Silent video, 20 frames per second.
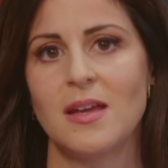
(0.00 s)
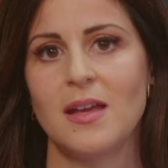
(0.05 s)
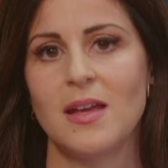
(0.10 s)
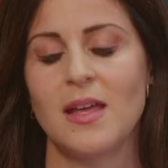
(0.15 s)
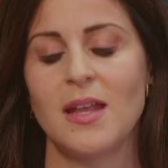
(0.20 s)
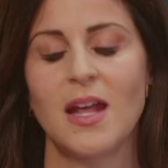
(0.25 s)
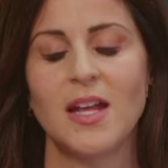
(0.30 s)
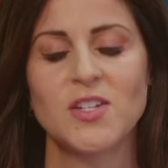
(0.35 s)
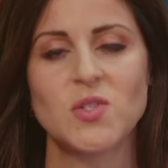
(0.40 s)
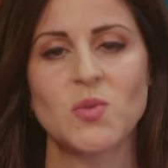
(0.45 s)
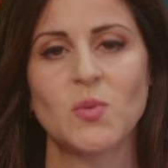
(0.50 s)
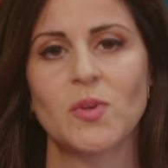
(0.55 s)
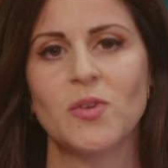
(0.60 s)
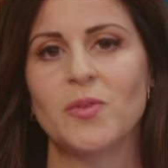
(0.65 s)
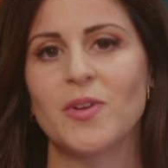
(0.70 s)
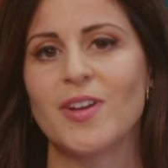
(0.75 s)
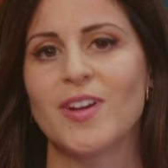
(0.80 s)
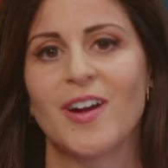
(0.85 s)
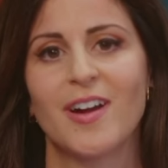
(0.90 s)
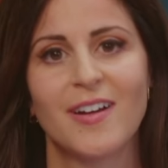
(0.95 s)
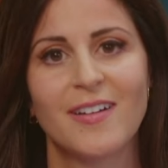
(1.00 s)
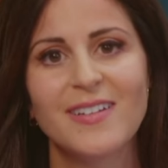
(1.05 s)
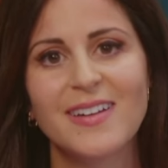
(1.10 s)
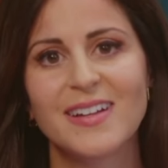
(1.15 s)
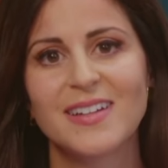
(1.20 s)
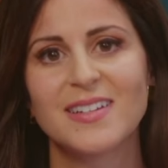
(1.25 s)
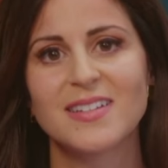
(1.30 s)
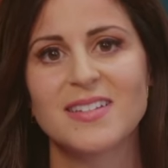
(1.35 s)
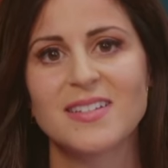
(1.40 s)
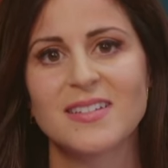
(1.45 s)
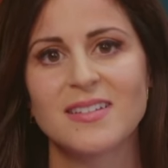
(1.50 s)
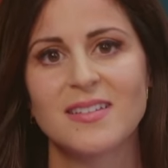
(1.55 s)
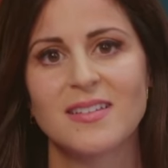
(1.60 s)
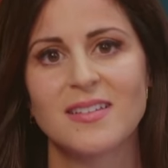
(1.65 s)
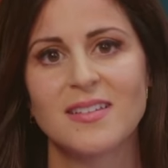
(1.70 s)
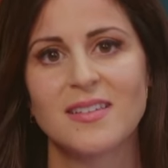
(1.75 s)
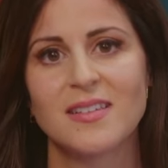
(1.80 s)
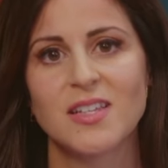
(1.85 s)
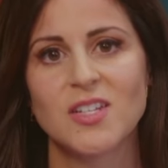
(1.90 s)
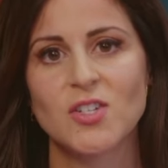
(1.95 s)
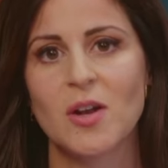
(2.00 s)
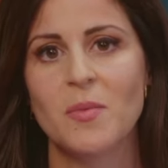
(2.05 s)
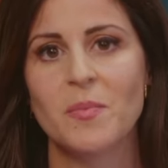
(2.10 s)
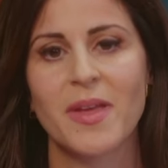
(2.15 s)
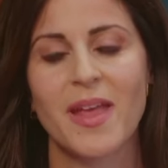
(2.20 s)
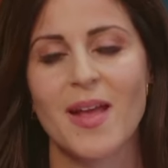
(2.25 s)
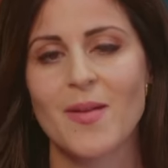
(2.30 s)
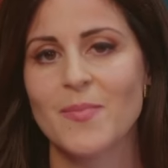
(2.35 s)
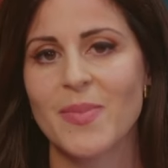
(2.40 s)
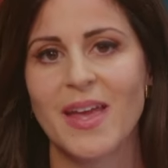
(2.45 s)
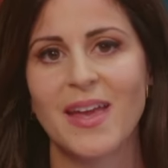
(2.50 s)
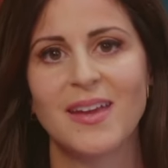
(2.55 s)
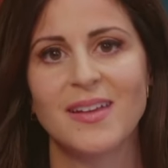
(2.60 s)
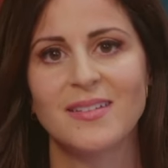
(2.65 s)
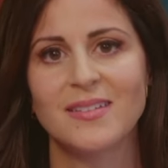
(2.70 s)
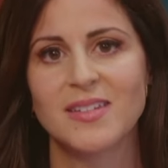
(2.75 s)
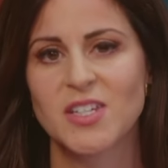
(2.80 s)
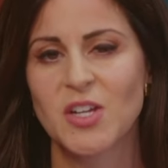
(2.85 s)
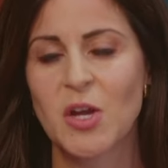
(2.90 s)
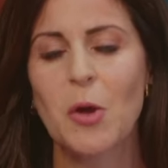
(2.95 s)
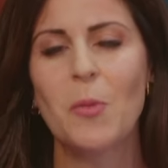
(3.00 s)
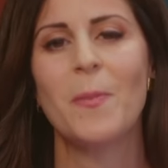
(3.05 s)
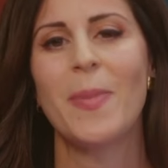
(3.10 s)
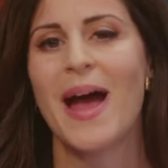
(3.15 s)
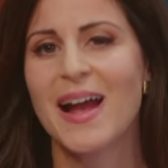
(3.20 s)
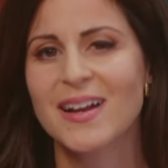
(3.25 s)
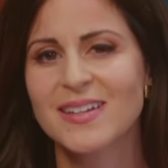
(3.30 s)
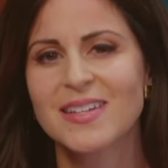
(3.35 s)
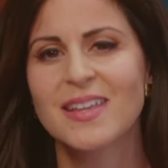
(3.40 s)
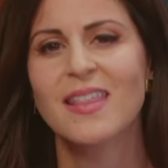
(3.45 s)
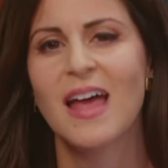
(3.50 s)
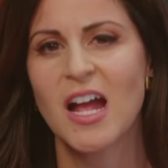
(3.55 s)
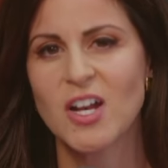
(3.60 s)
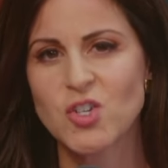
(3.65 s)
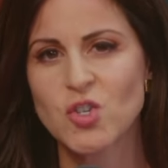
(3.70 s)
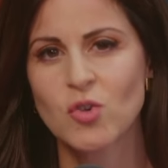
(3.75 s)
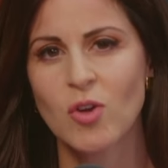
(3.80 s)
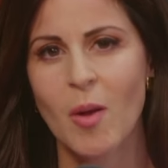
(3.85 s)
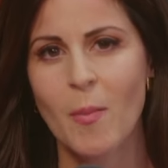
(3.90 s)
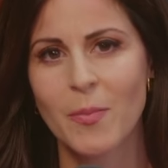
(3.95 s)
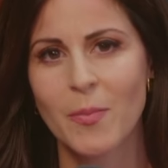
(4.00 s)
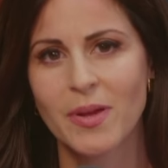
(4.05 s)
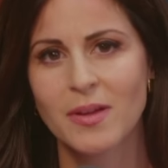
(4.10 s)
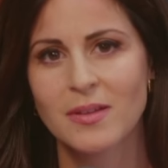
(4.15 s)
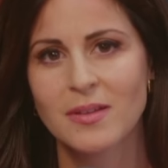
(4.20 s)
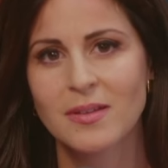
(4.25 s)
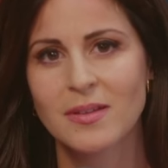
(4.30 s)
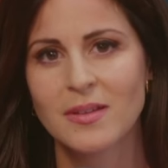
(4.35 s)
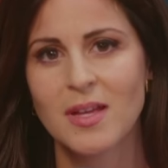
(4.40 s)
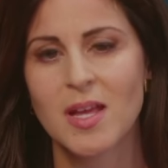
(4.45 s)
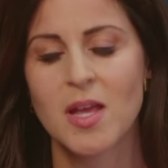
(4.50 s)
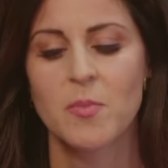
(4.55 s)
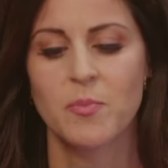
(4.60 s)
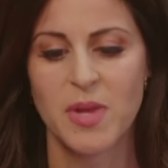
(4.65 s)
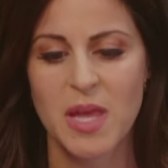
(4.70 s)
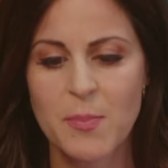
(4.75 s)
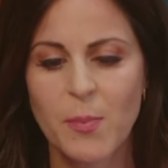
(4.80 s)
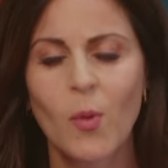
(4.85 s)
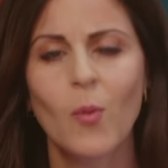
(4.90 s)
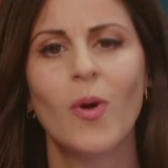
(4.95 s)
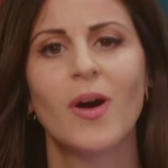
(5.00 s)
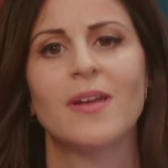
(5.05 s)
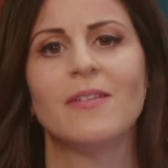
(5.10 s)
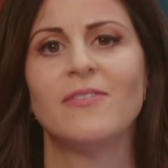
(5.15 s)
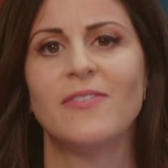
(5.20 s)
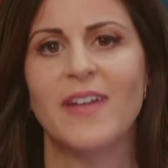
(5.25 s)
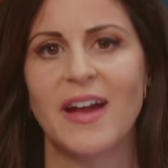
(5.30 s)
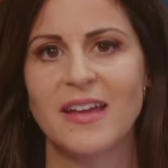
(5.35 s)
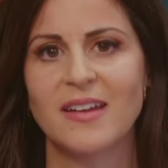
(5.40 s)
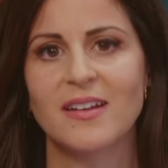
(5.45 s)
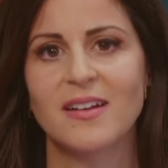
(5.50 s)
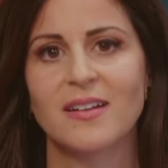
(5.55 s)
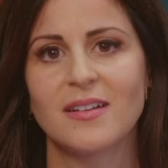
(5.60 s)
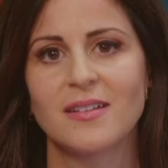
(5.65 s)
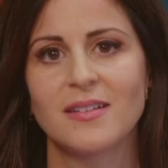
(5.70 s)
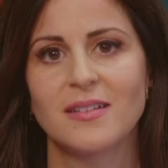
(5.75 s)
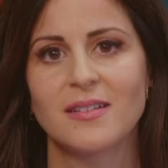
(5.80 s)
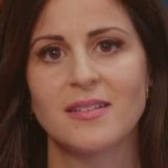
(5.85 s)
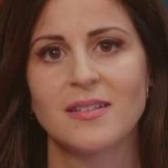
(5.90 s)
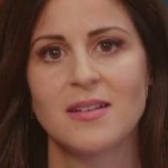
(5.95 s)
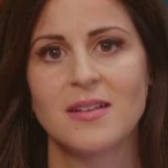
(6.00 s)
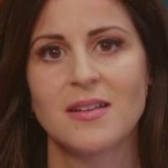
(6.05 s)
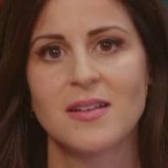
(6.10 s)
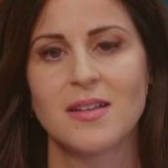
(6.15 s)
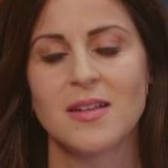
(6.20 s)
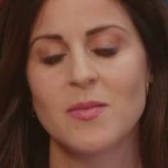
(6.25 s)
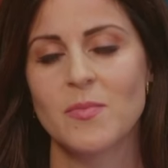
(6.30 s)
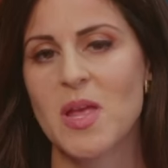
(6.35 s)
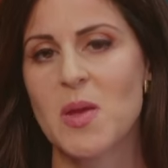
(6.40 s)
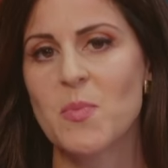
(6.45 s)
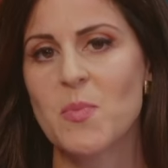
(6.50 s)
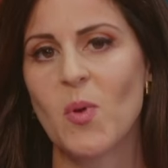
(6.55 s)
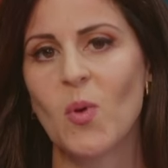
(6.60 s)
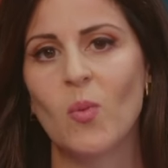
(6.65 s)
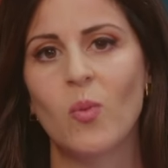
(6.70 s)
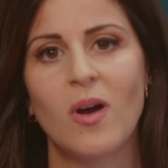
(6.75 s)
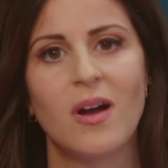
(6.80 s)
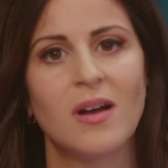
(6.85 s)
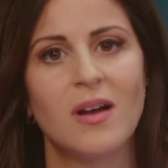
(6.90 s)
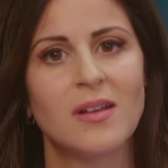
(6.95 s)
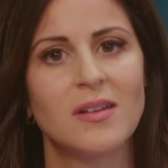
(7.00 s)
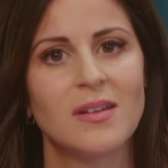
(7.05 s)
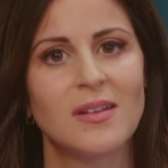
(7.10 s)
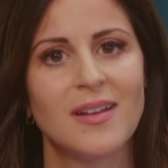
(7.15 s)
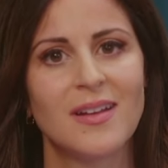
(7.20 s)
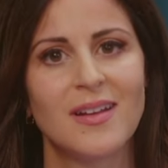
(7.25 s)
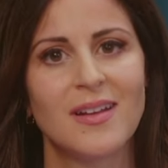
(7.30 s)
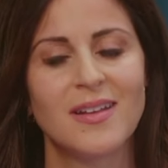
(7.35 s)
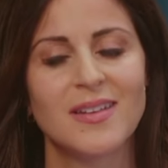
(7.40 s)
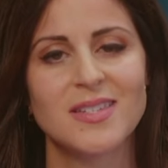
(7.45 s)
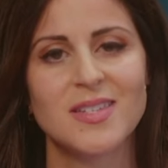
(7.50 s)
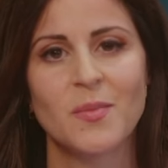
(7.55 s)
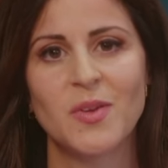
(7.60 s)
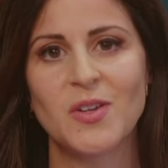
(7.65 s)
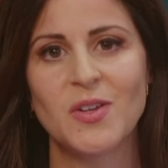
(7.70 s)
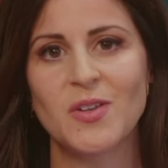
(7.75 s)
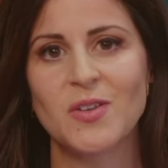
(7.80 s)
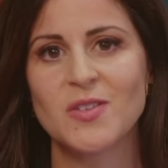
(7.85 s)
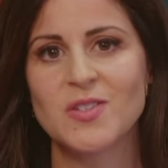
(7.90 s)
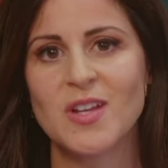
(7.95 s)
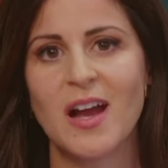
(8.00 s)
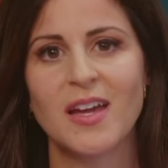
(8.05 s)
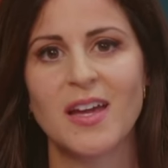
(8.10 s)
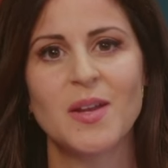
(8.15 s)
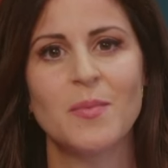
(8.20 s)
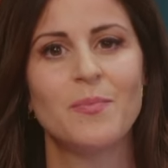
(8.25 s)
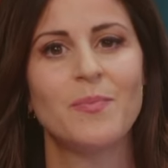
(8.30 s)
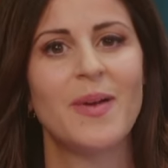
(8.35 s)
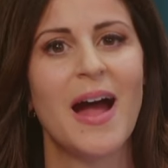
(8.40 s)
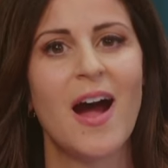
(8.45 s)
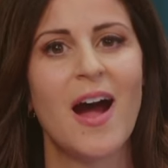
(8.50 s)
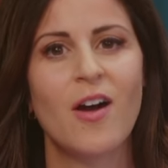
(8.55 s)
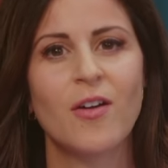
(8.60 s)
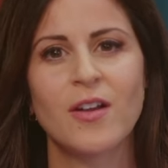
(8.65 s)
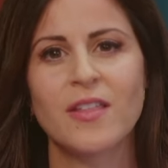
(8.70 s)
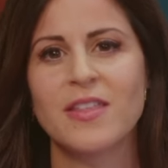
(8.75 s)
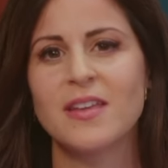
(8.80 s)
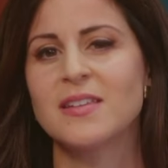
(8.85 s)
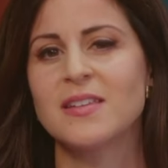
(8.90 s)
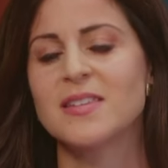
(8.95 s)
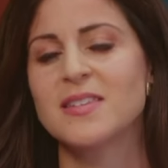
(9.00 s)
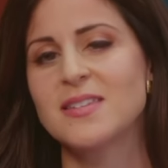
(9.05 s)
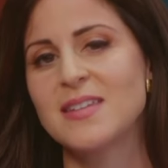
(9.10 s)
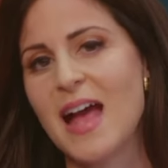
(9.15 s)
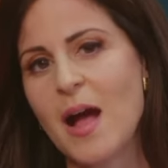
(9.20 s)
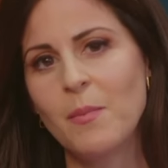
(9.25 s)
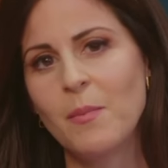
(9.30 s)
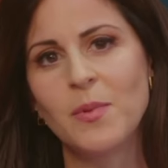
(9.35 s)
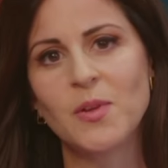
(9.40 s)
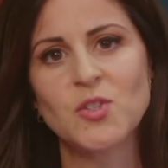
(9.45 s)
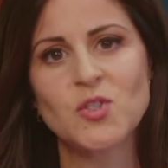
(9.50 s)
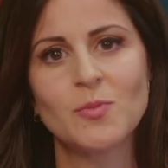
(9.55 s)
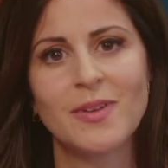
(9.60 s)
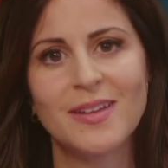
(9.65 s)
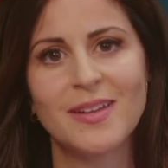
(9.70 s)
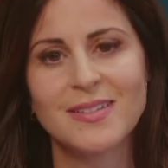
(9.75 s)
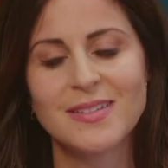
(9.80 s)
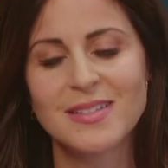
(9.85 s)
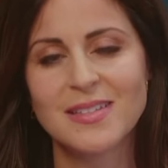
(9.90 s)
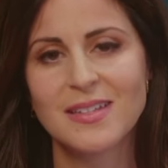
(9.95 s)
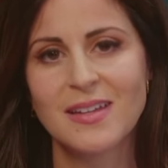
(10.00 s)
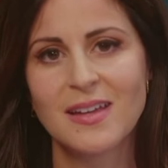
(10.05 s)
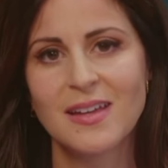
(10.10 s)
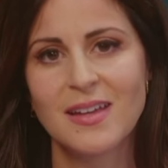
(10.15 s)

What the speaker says: And I just want to encourage the Trump campaign to go back to that Trump. People want a fighter. People want someone who's not going to bow to the establishment